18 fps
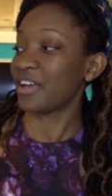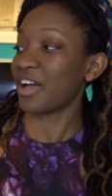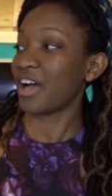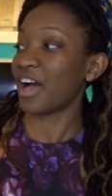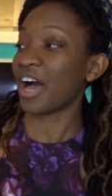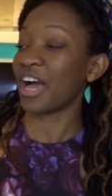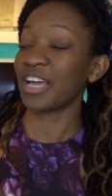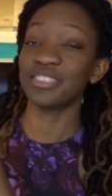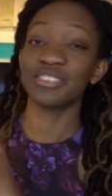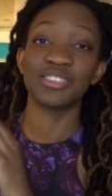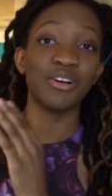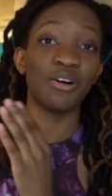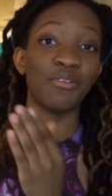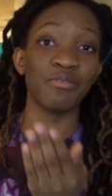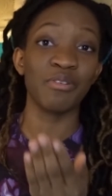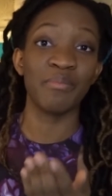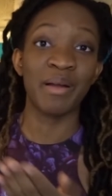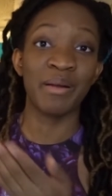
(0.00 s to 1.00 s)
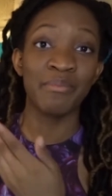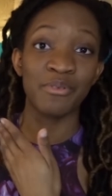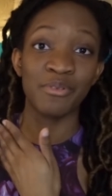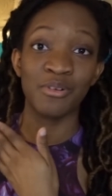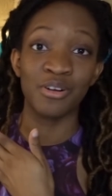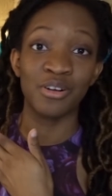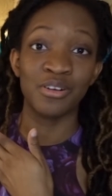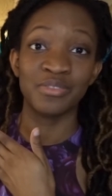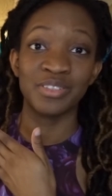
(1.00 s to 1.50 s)
I don't remember
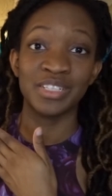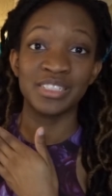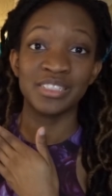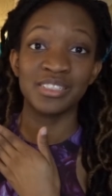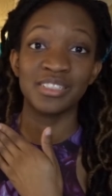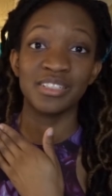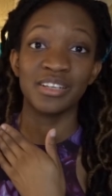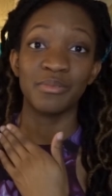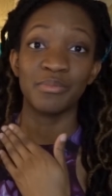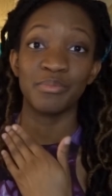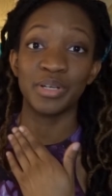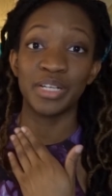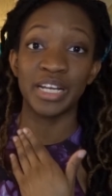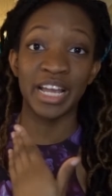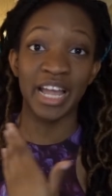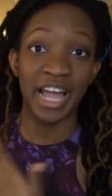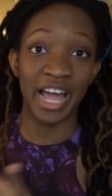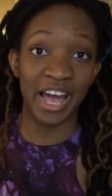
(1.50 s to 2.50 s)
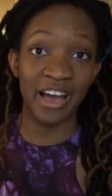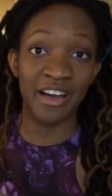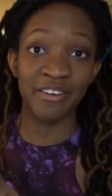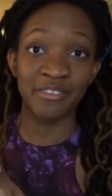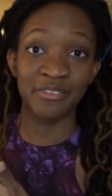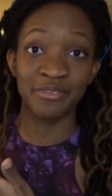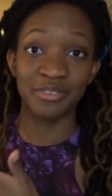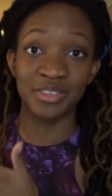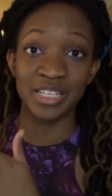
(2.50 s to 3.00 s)
all of this, but I
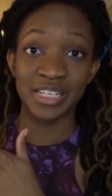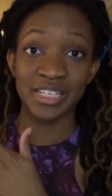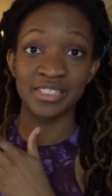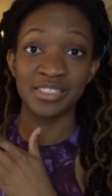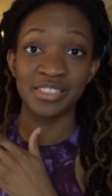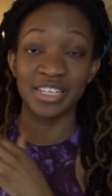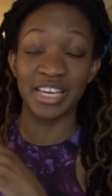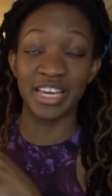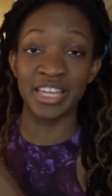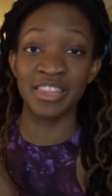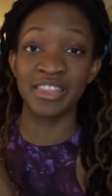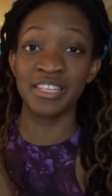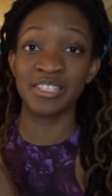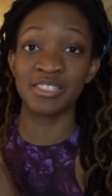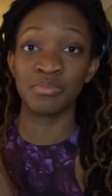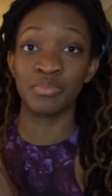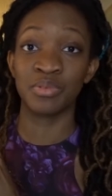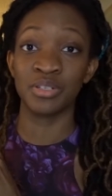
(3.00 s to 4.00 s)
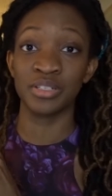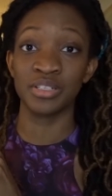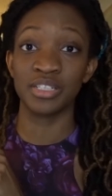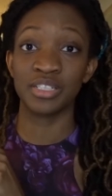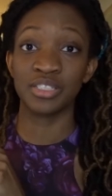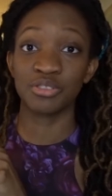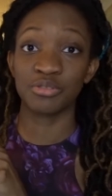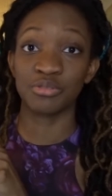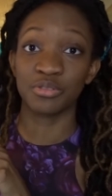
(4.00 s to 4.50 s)
have this in this book
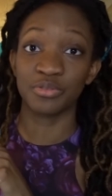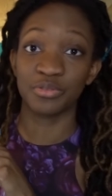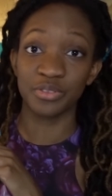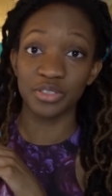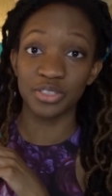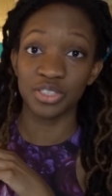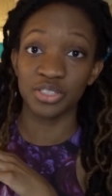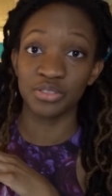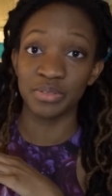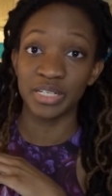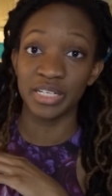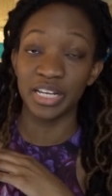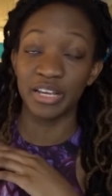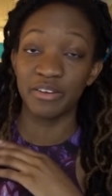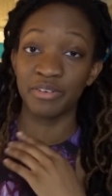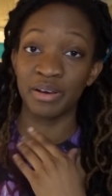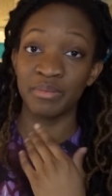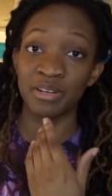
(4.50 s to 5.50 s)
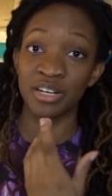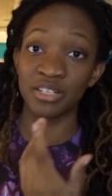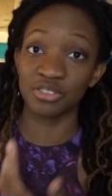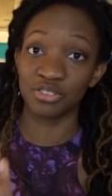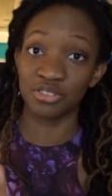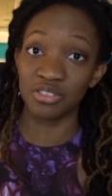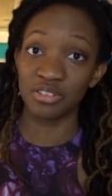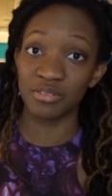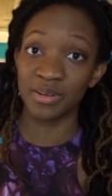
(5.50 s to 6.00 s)
to refer to it. If I'm not
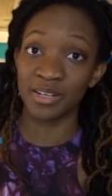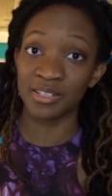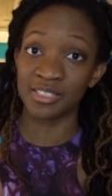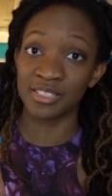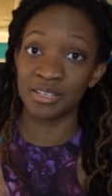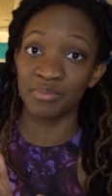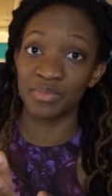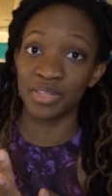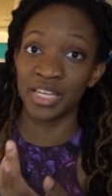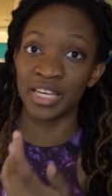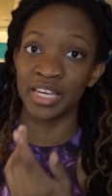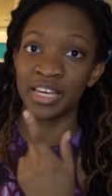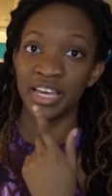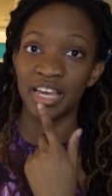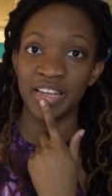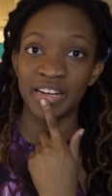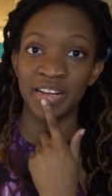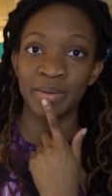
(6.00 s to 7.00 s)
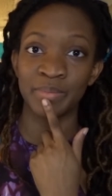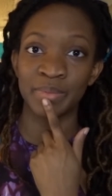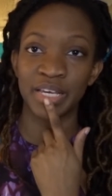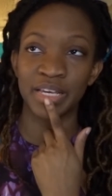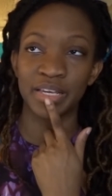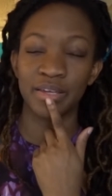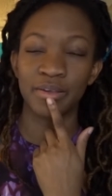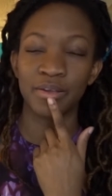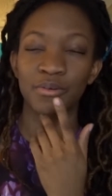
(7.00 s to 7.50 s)
sure about something and I'm
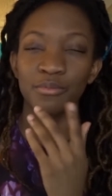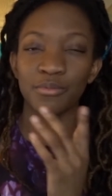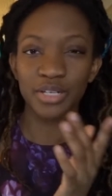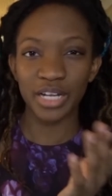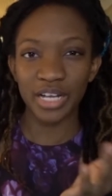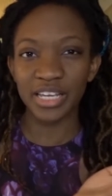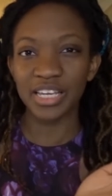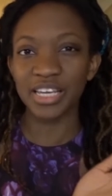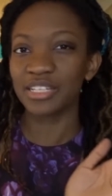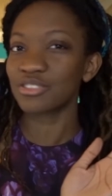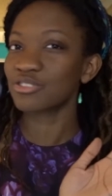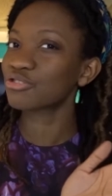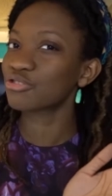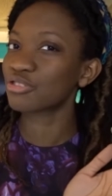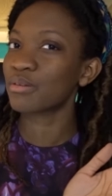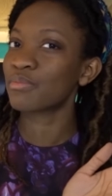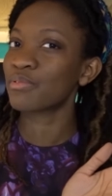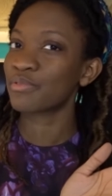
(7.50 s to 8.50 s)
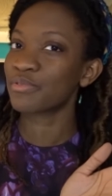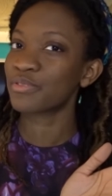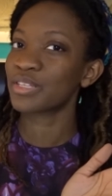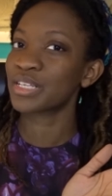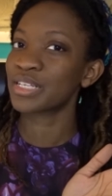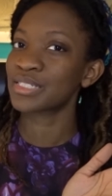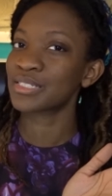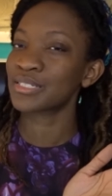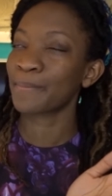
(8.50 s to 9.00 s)
like, would I get in trouble for
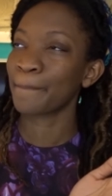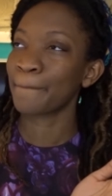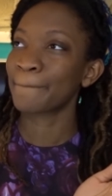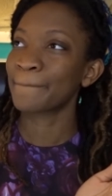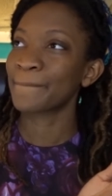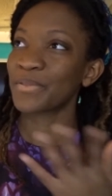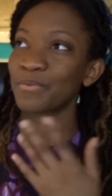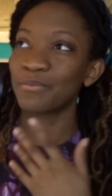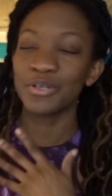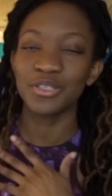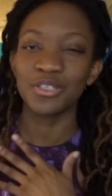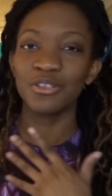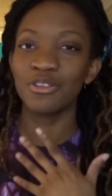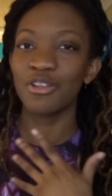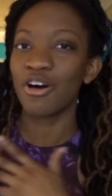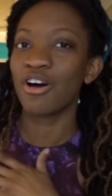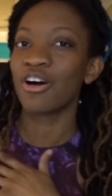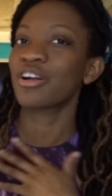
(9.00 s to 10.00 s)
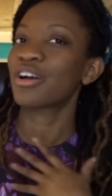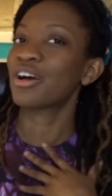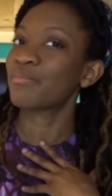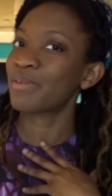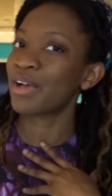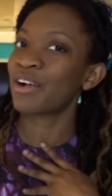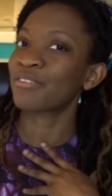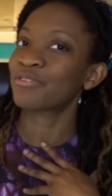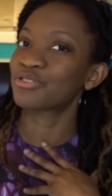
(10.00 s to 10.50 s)
this? Would the law come
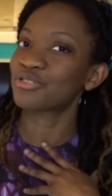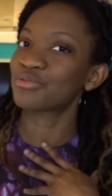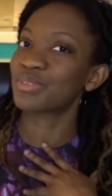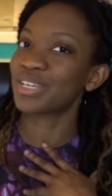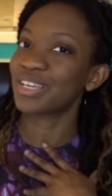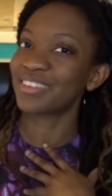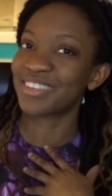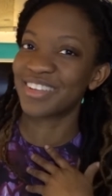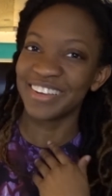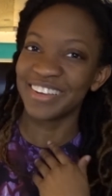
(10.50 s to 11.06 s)
after me?